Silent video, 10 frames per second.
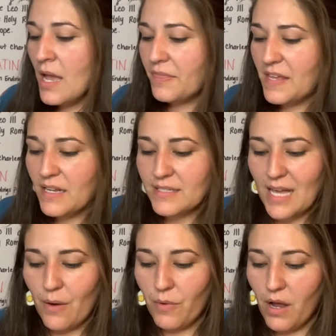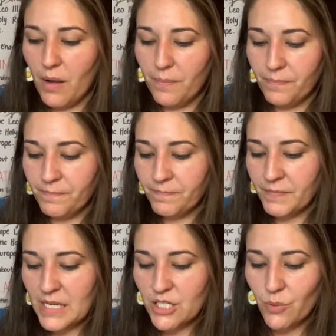things that,
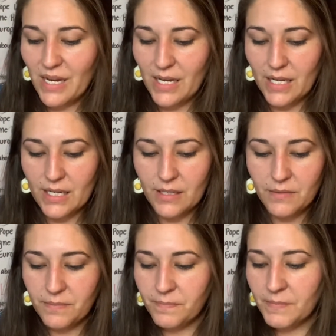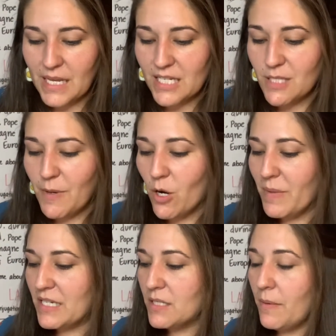doing a
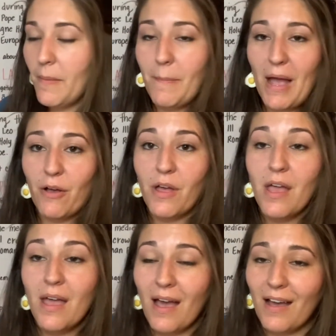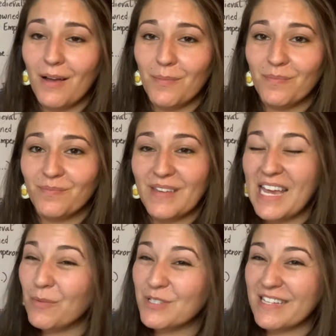experiment about
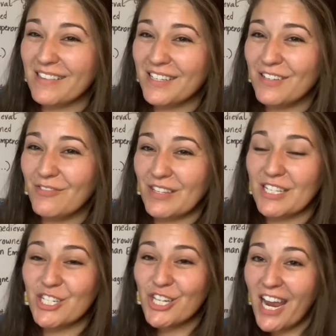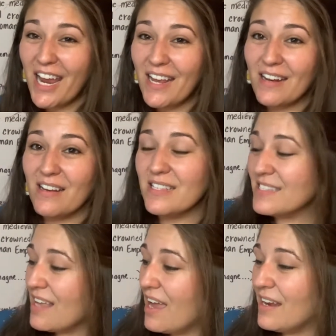animals that live in the shade and the
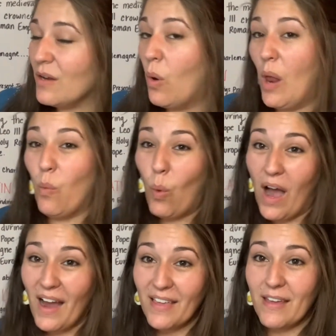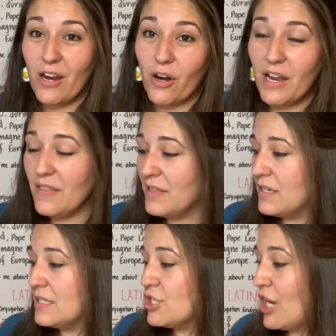sun, and why they're in the
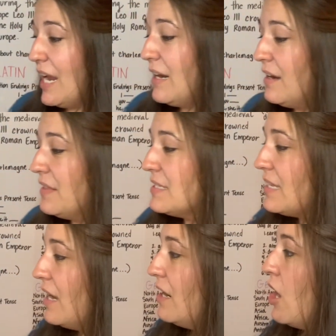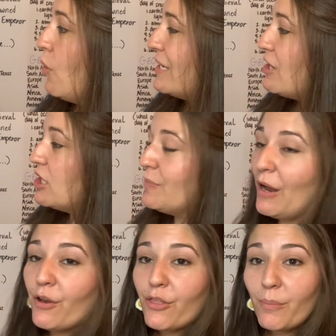shade and in the sun. We talked
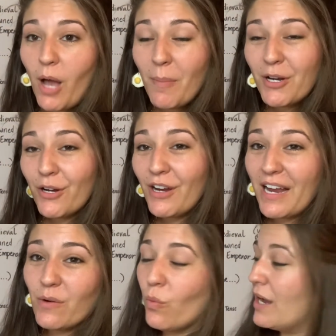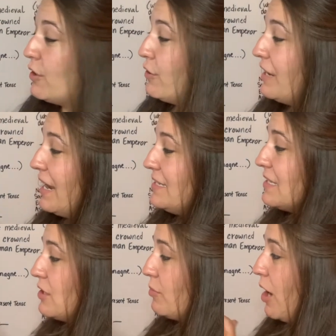about thermometer and what creates a
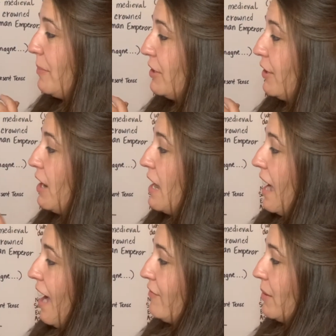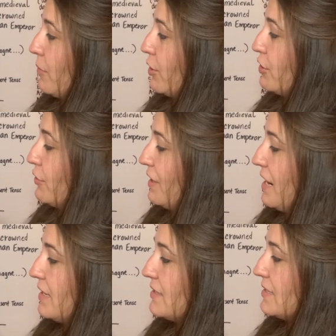thermometer, having mercury
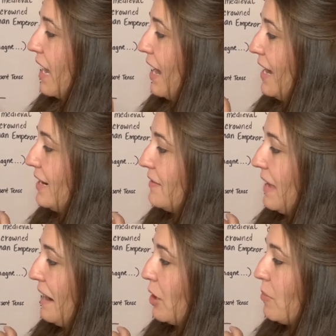inside, and the air